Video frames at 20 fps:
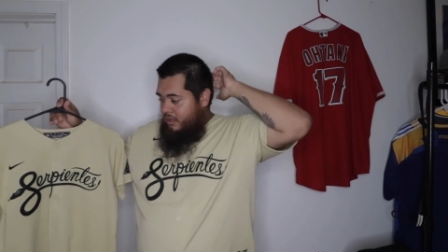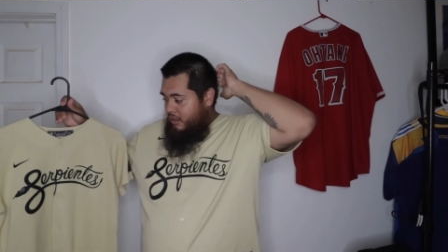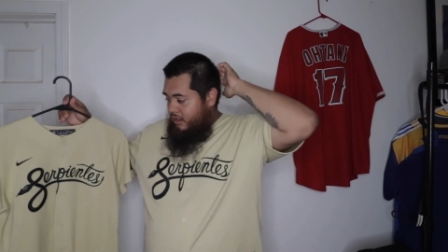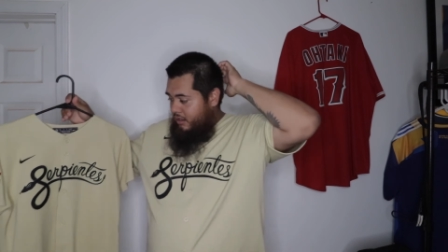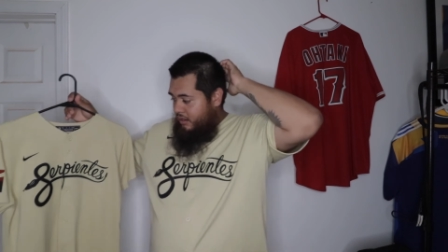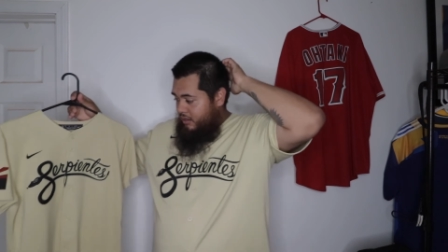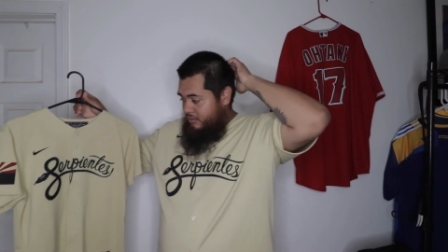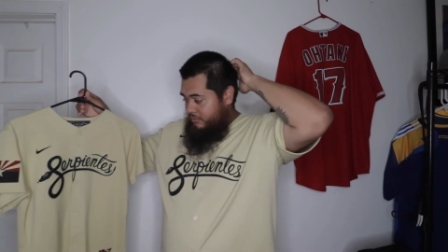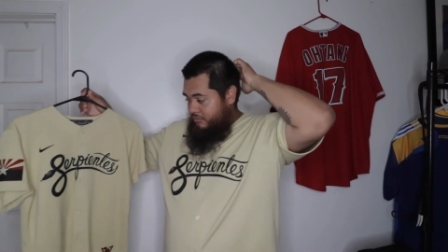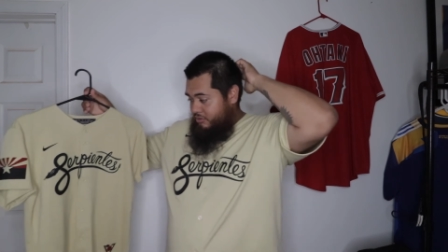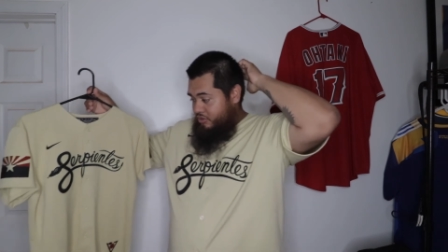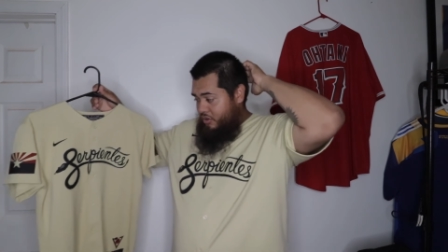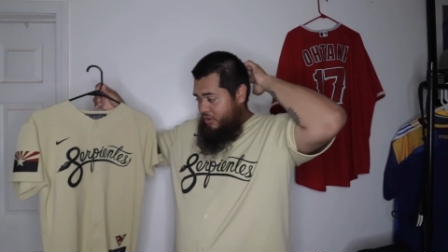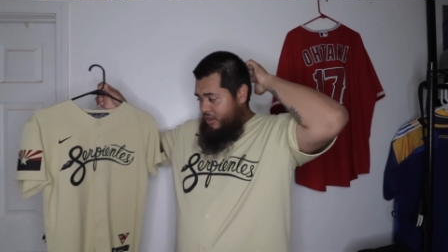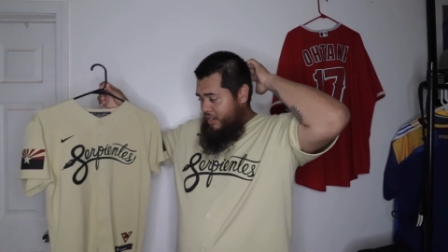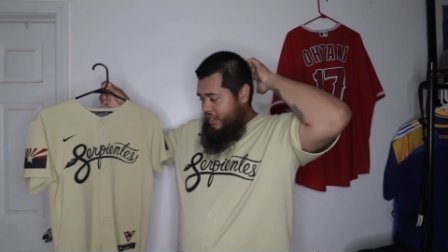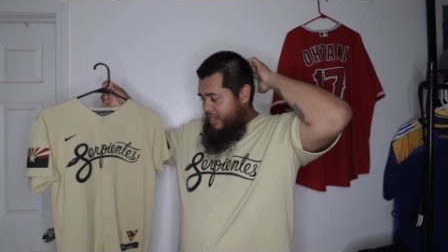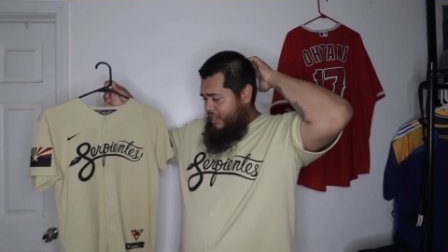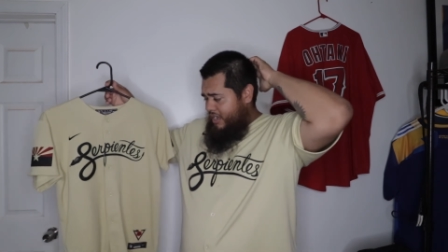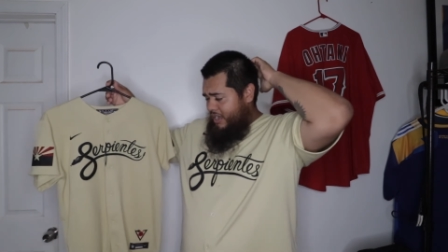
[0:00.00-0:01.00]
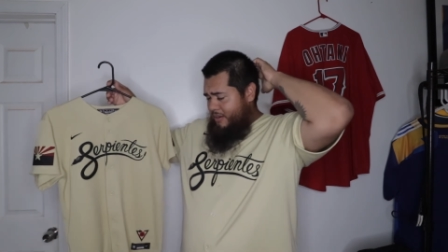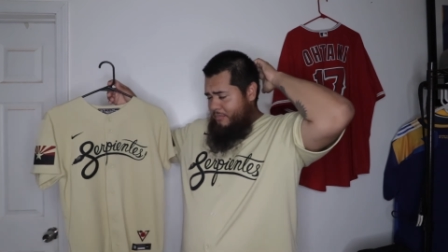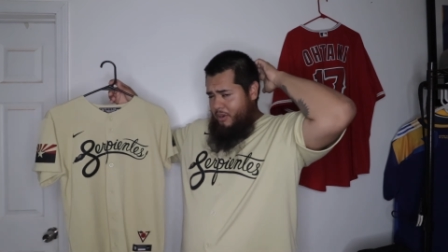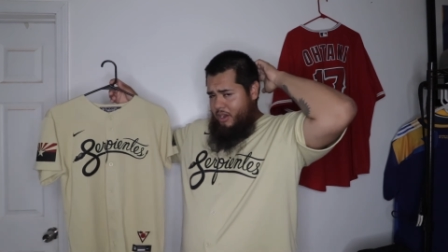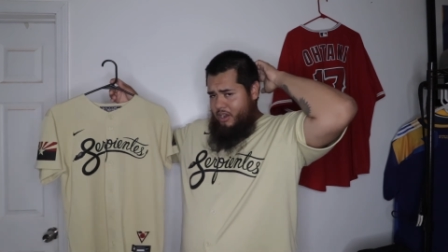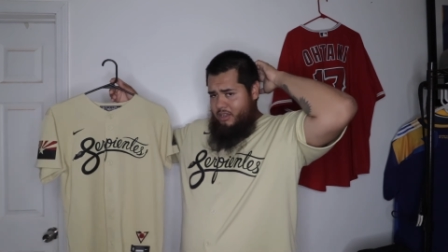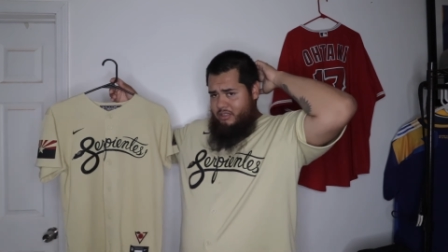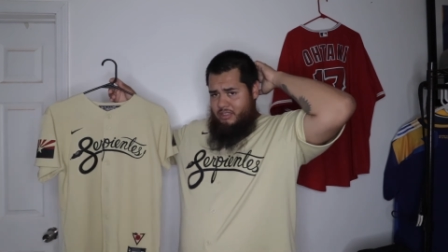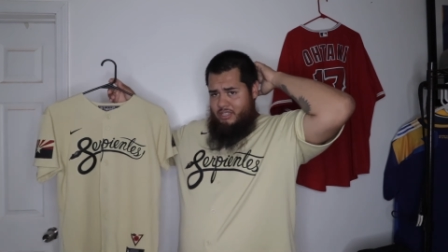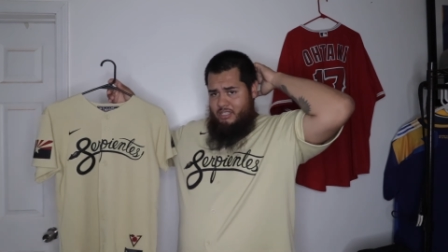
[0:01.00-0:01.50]
Uh, so I, I
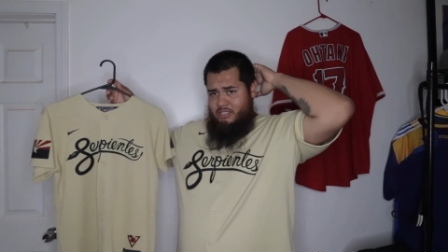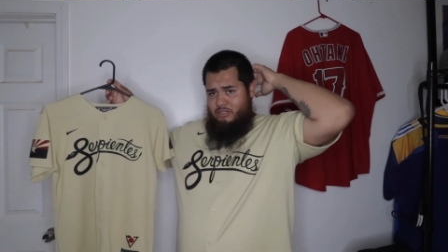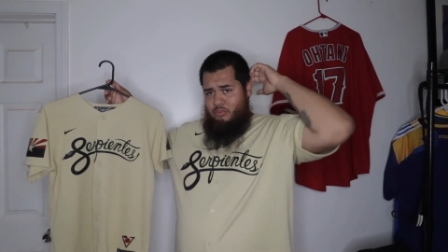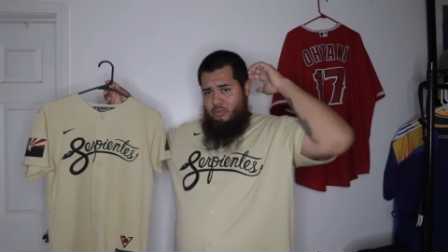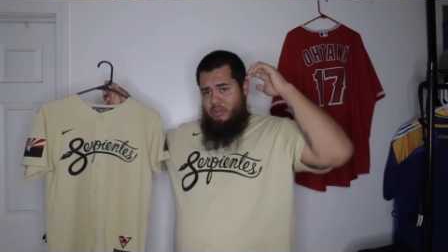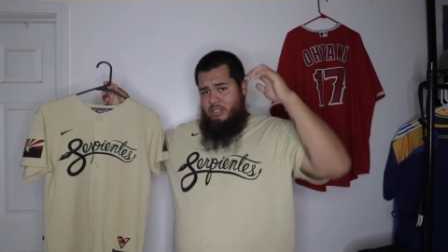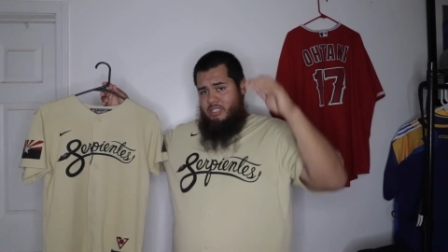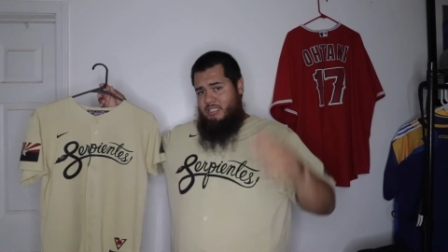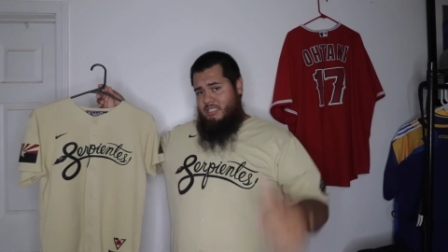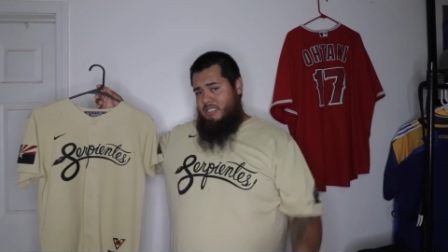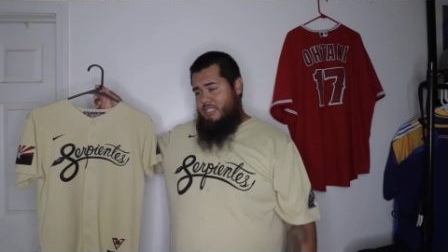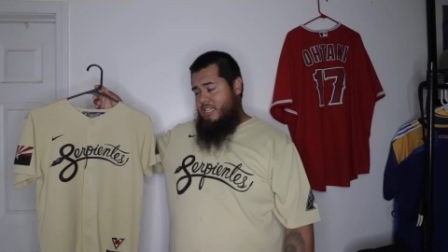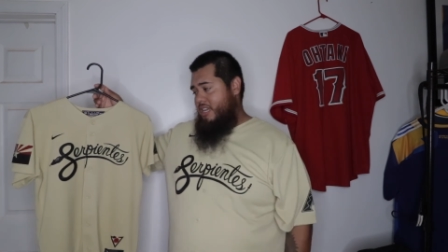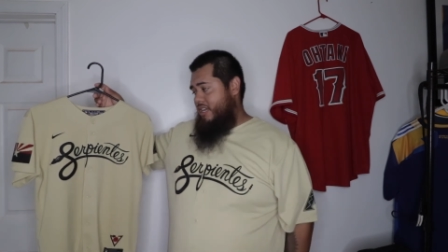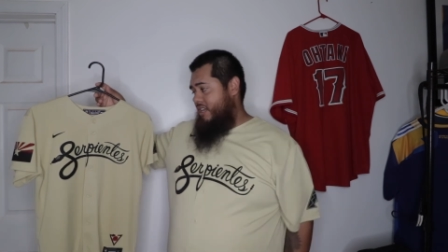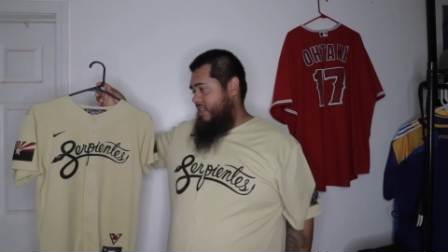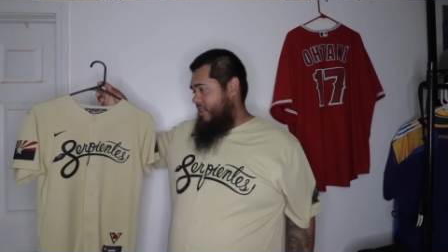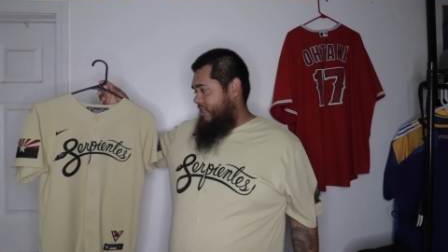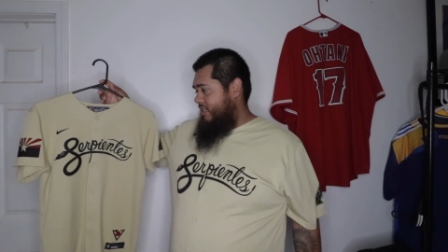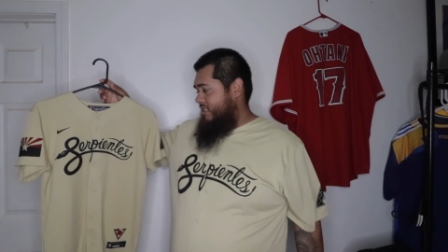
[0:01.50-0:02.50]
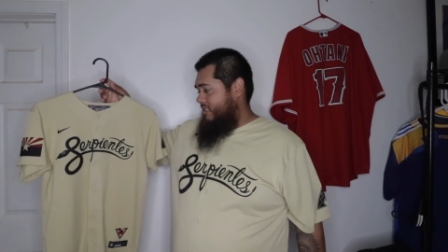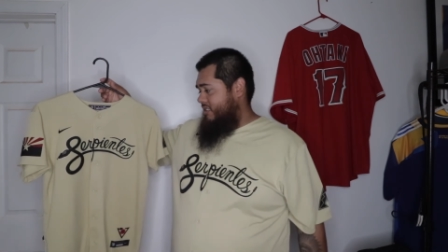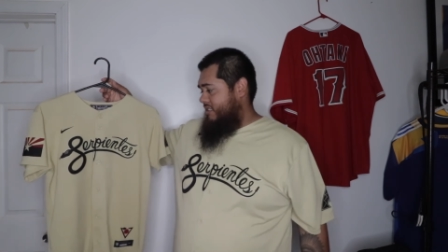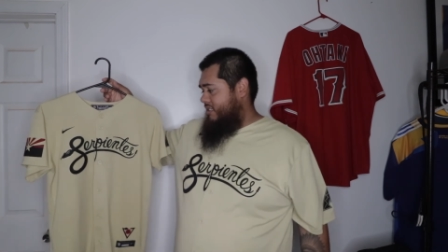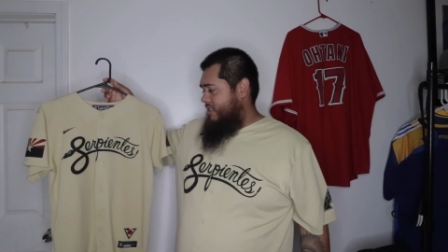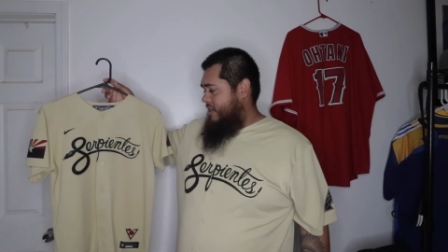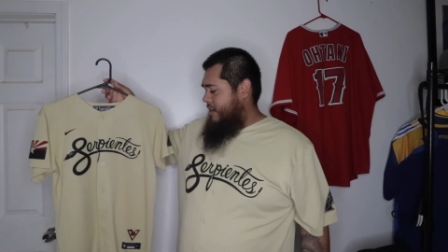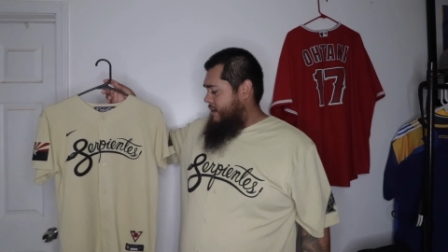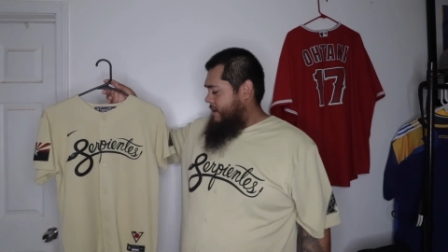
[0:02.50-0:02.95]
bought this one instead because